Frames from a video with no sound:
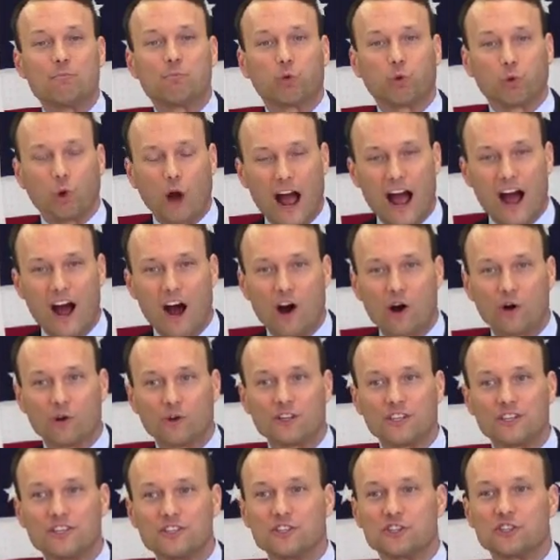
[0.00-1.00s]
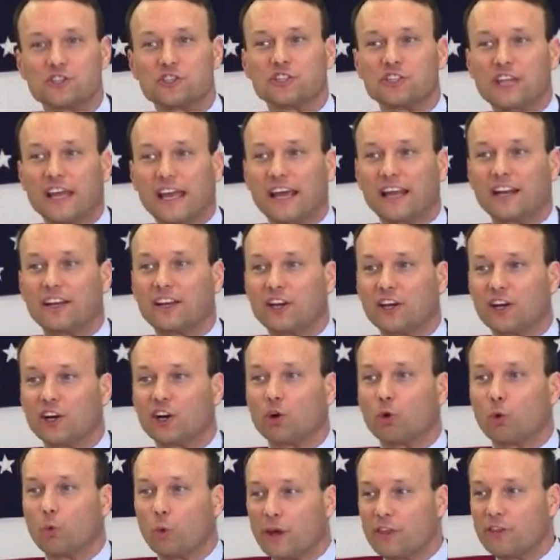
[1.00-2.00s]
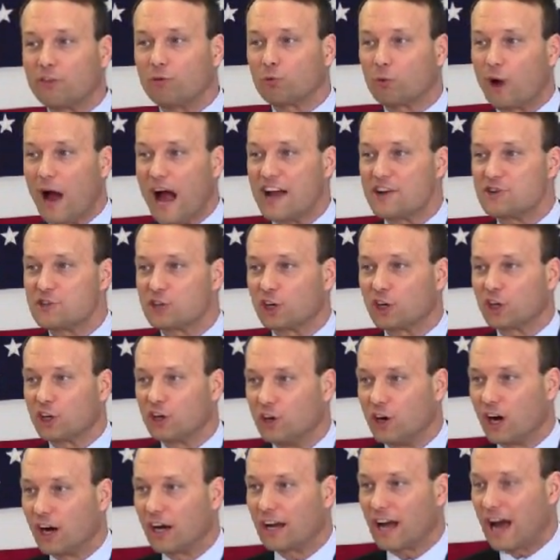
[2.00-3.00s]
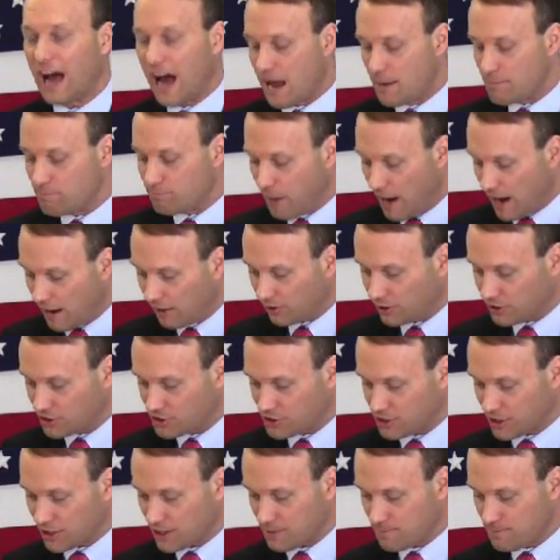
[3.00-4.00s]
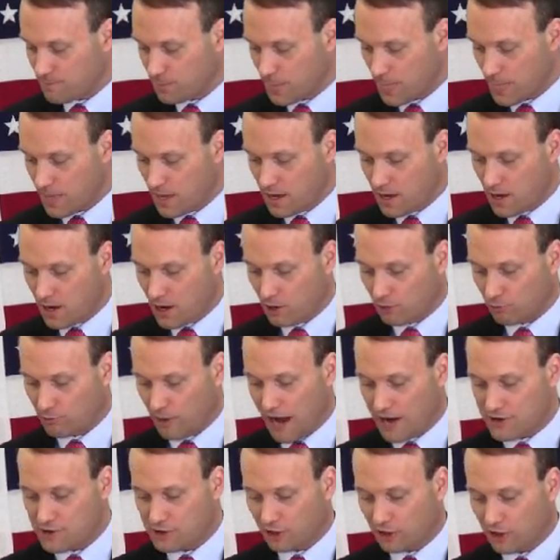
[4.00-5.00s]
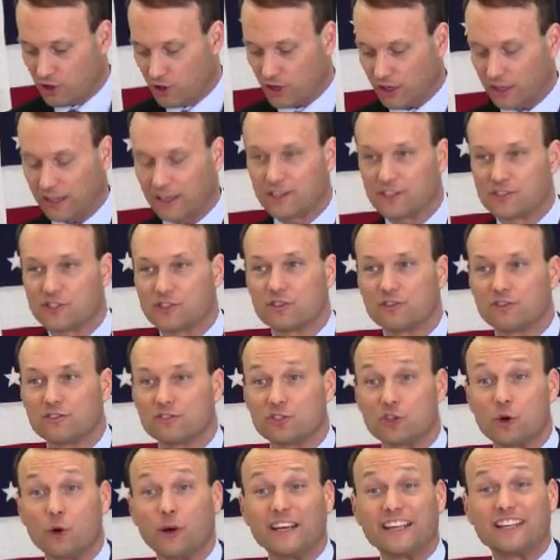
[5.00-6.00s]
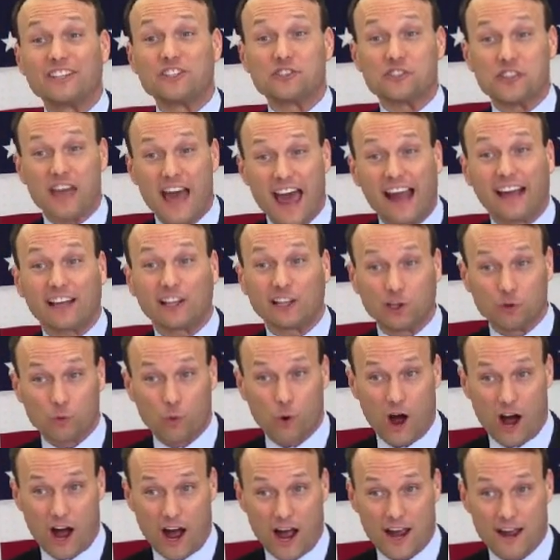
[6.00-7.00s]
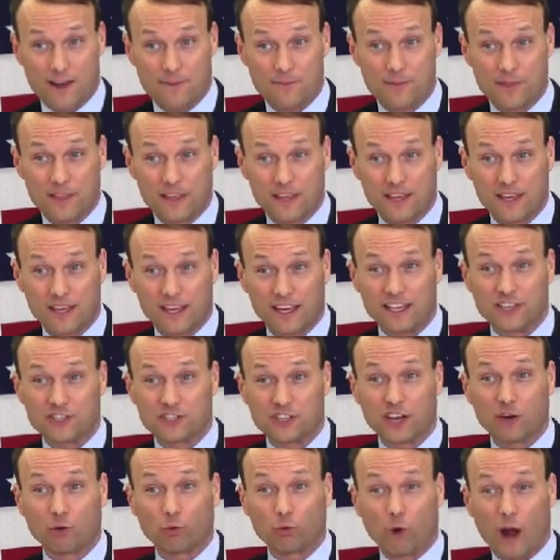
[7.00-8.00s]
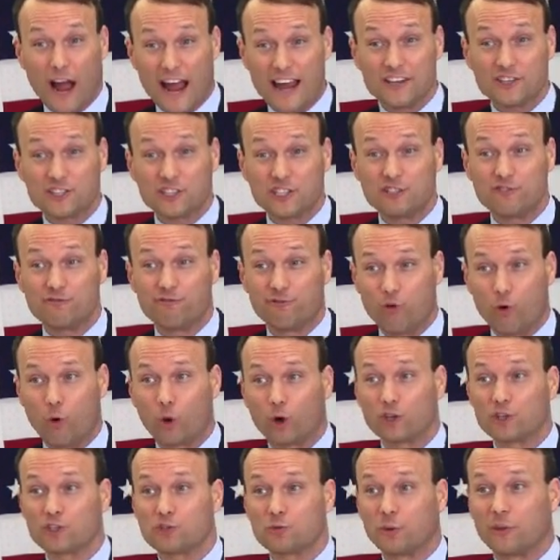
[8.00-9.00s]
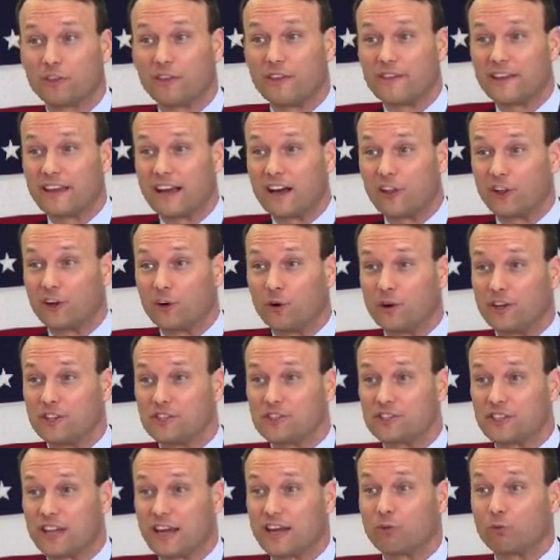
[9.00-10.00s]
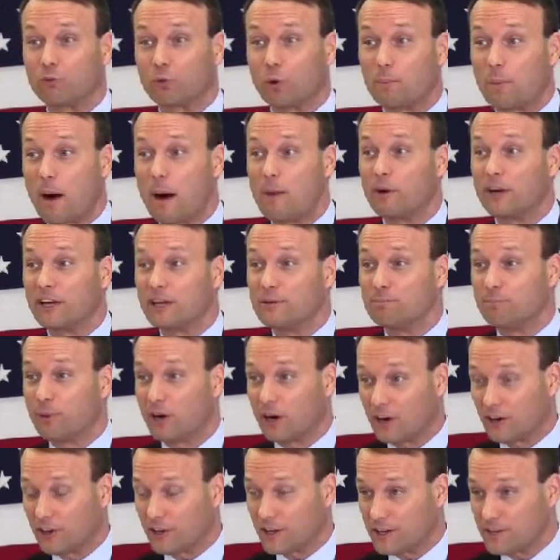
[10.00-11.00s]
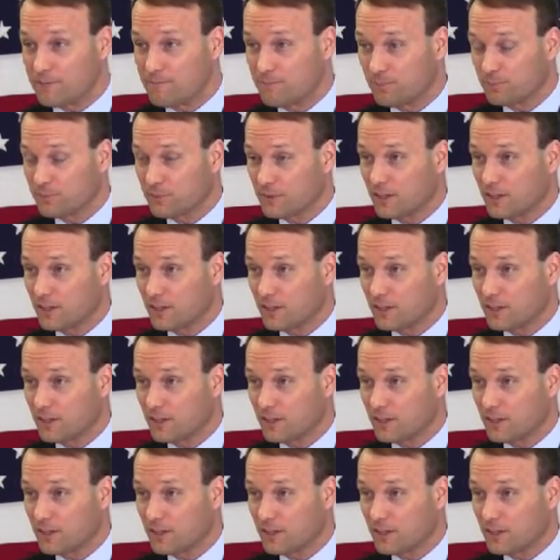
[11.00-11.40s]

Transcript: am proud to stand here with Rodger Cook on policy. Rodger Cook is showing exactly why he's a rising force within the Illinois State Republican Party.